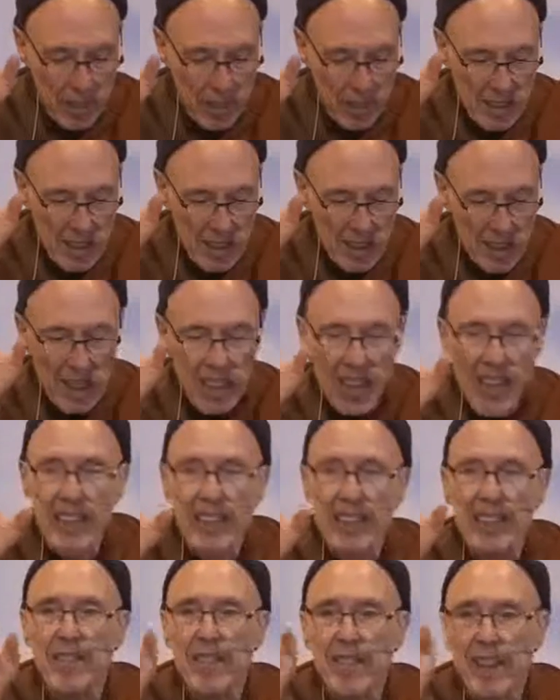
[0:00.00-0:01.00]
In the
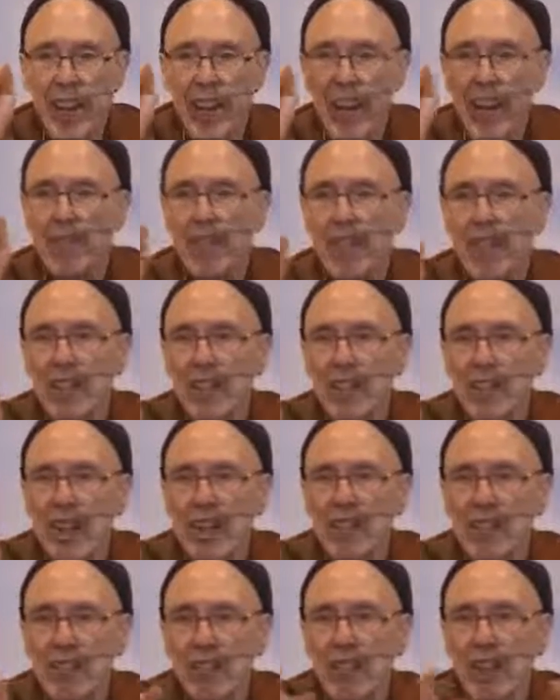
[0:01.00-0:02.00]
case of the heavier
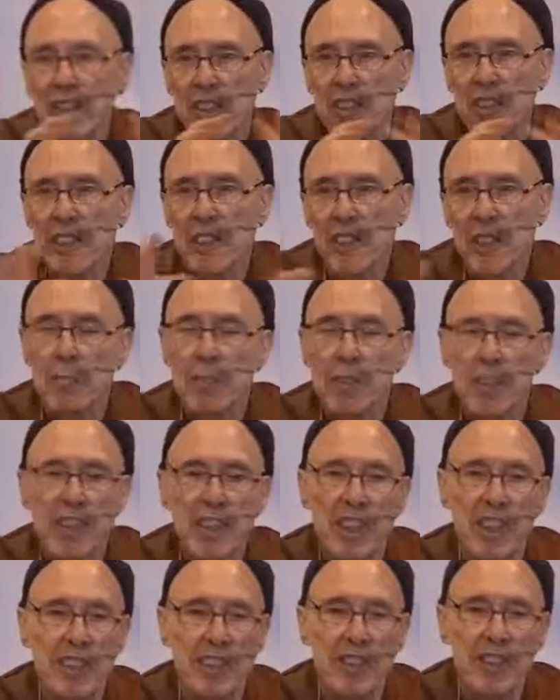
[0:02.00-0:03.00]
transgressions, the
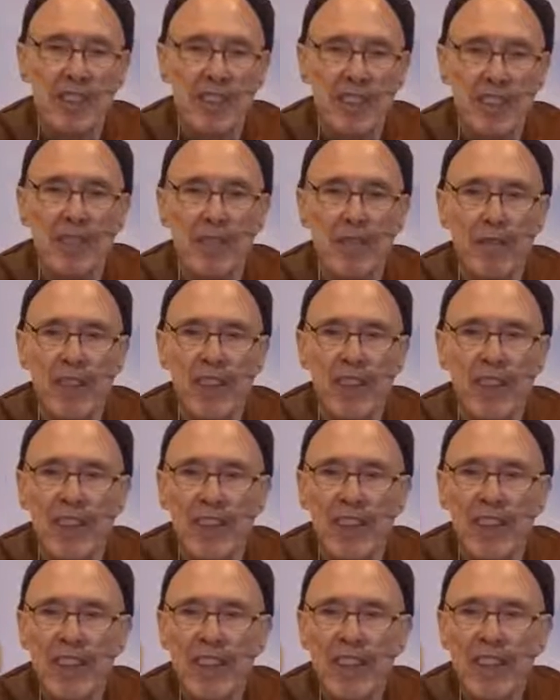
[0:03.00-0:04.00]
procedure is different.
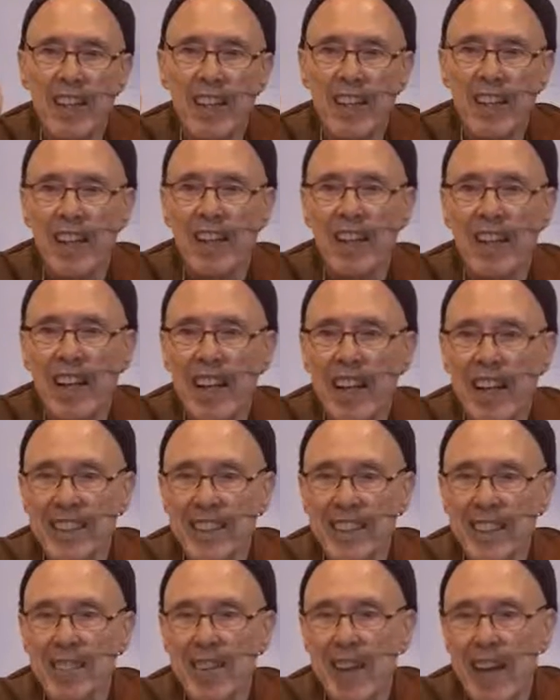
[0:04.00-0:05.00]
In the
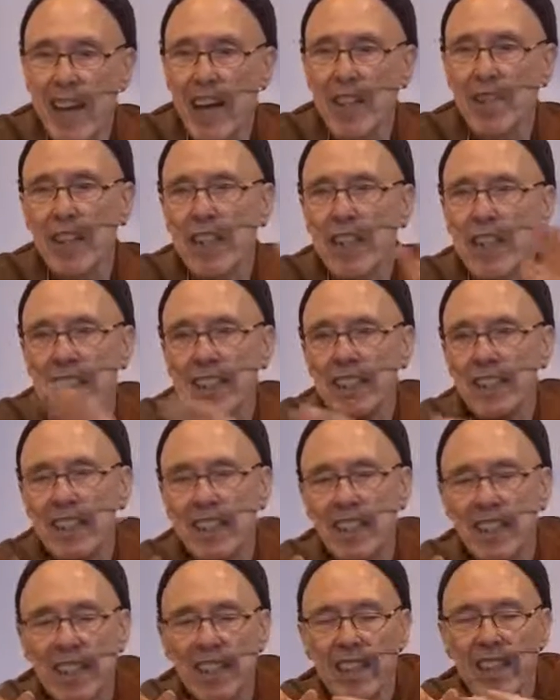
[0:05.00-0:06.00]
case of the heaviest,
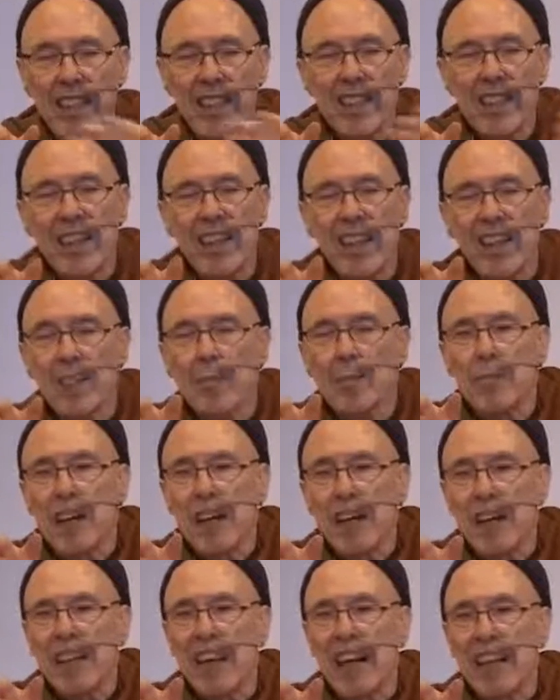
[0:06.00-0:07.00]
then the
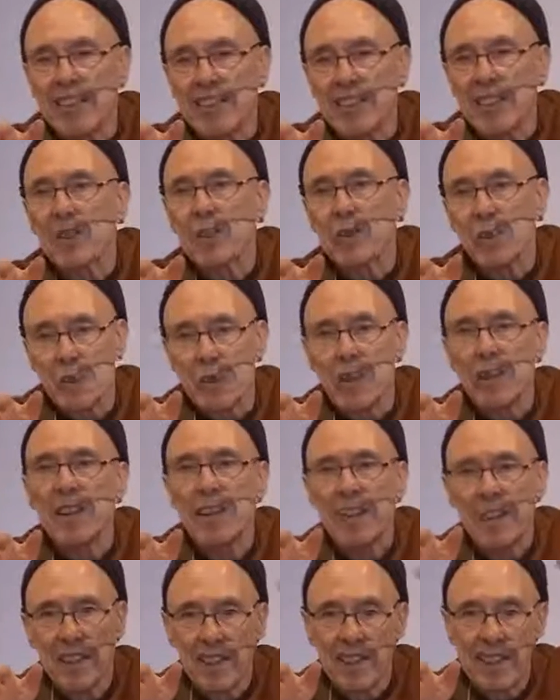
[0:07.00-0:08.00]
monk has to
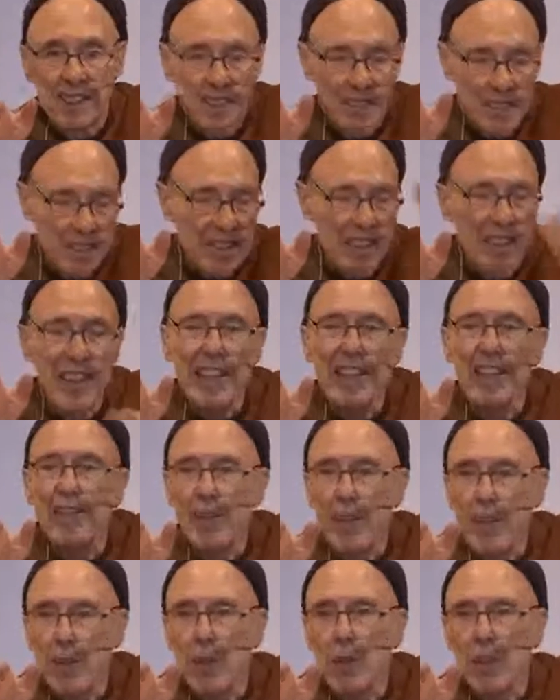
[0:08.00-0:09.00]
leave
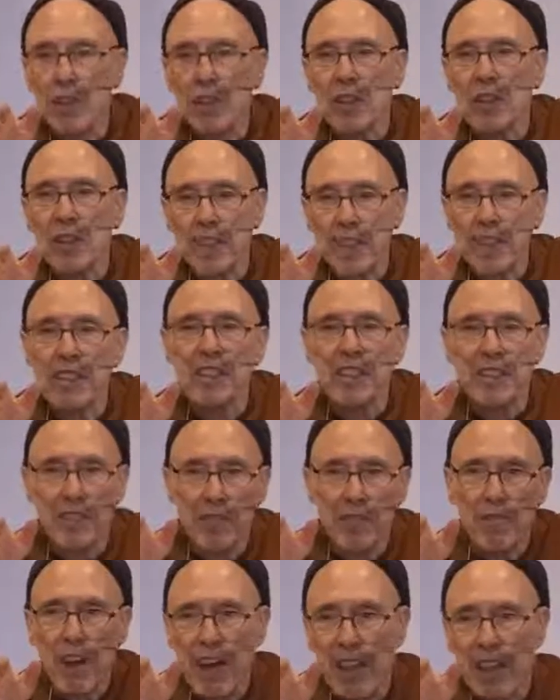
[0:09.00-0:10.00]
the order. It's a
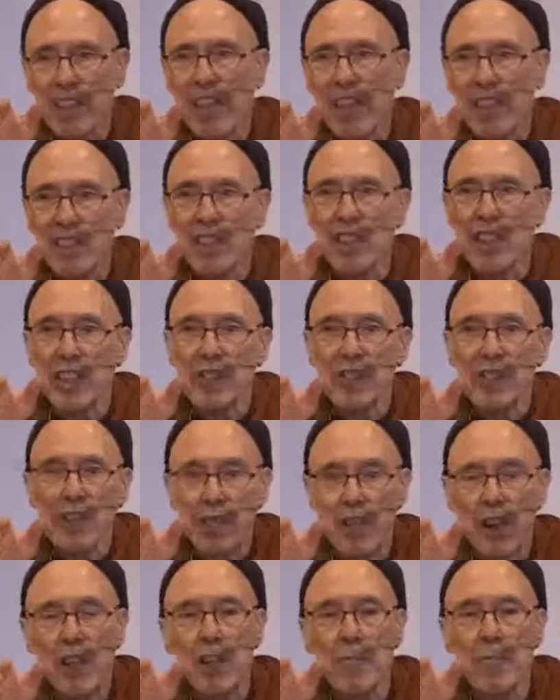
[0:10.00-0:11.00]
violation of the
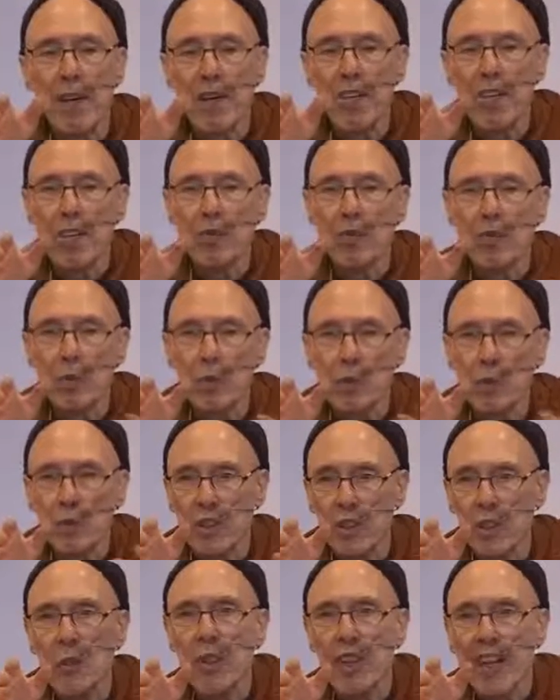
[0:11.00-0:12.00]
fundamental rule,
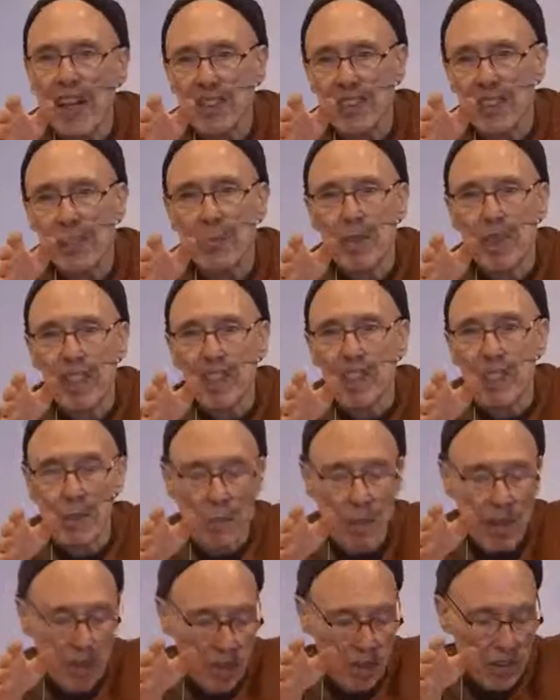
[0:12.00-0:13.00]
so he has to be
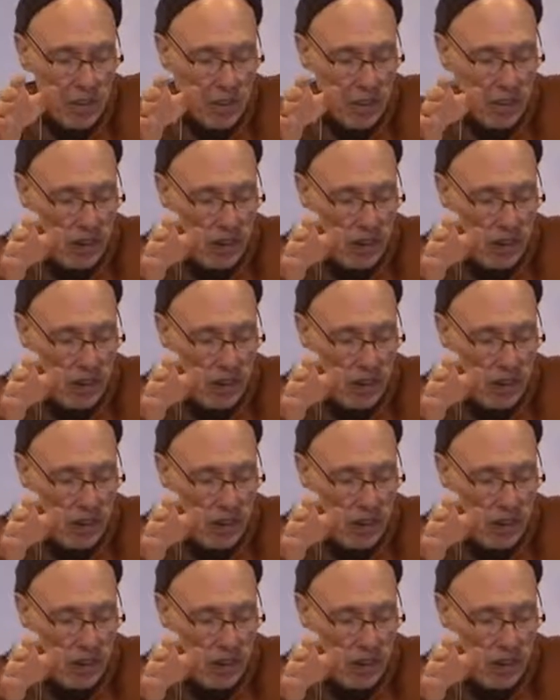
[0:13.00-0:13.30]
expelled.